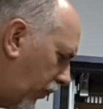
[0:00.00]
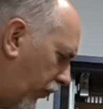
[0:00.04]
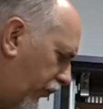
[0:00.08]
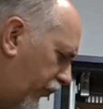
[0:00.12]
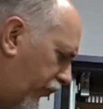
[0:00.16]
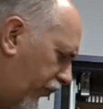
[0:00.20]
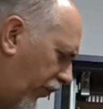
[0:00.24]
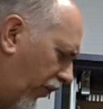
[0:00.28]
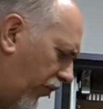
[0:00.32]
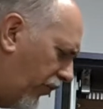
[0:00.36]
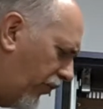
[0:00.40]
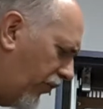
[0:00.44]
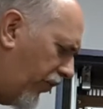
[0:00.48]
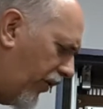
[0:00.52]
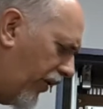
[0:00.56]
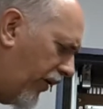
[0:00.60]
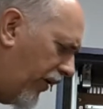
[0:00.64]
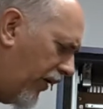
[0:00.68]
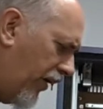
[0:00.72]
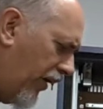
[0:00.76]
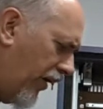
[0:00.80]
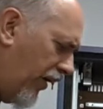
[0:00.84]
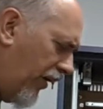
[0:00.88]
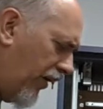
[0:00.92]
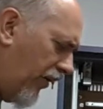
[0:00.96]
so
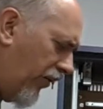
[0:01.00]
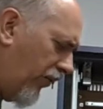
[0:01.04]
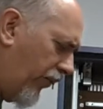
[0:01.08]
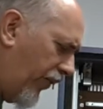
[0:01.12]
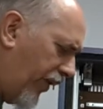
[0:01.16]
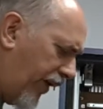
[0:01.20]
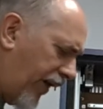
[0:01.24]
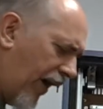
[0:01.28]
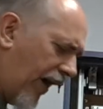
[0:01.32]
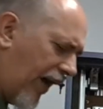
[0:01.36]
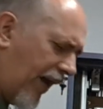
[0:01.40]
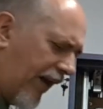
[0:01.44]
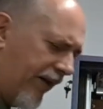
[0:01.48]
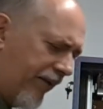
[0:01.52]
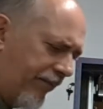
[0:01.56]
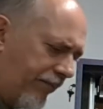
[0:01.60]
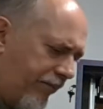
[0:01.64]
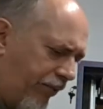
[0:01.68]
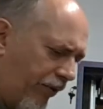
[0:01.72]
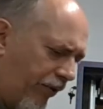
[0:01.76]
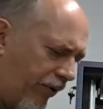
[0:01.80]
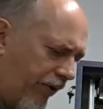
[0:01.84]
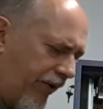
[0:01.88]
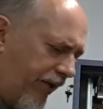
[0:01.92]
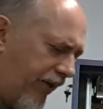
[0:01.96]
we got
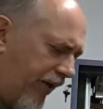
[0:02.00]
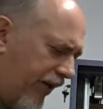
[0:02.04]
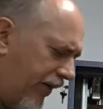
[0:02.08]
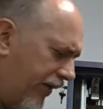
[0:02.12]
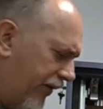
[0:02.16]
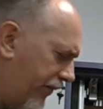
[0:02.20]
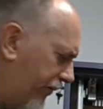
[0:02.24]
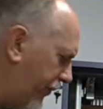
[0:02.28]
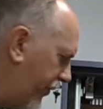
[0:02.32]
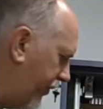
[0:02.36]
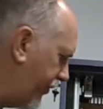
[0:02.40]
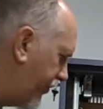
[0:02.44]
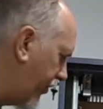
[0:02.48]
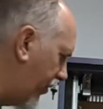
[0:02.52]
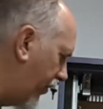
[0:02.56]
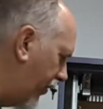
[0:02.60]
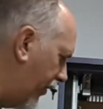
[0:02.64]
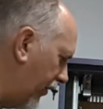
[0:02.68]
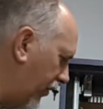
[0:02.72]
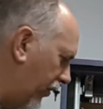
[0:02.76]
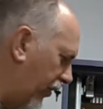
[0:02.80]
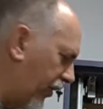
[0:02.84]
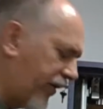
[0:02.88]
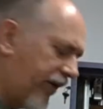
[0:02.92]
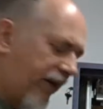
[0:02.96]
it, pulled it in, and we
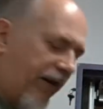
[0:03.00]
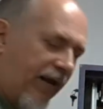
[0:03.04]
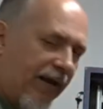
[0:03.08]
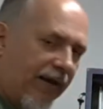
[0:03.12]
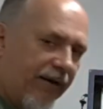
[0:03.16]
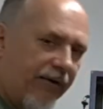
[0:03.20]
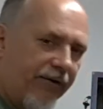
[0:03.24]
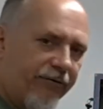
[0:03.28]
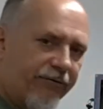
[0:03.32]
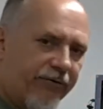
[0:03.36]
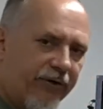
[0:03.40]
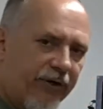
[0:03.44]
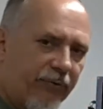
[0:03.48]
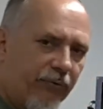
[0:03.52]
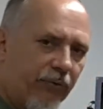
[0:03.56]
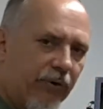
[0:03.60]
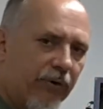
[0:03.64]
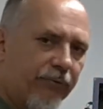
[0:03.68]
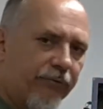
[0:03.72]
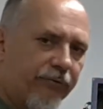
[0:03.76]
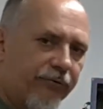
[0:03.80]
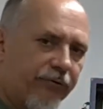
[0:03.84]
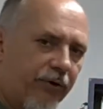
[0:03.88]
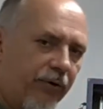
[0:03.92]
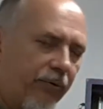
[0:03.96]
started looking at it and see
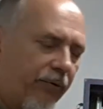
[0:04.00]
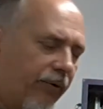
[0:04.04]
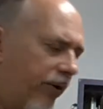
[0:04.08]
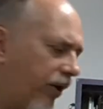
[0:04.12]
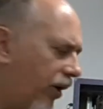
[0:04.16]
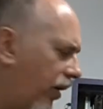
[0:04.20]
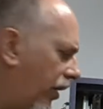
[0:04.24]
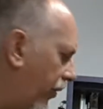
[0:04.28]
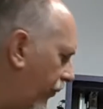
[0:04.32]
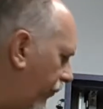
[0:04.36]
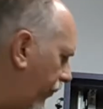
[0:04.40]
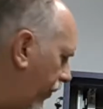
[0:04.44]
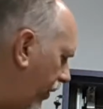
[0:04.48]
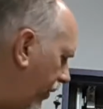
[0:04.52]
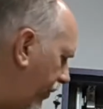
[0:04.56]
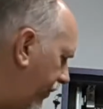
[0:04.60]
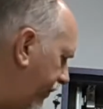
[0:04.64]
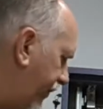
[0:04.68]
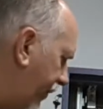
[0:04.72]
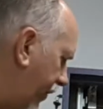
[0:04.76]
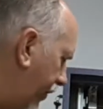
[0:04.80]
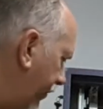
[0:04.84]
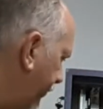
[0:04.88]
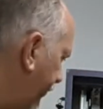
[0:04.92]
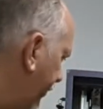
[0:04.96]
what was going on. Well, the
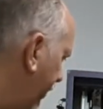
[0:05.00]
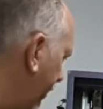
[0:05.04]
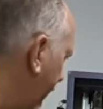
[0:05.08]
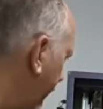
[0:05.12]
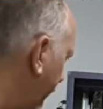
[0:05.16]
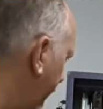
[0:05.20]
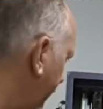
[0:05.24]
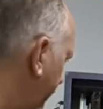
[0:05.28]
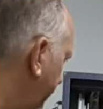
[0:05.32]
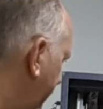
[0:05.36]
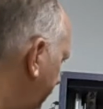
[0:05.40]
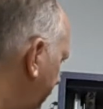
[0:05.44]
first thing we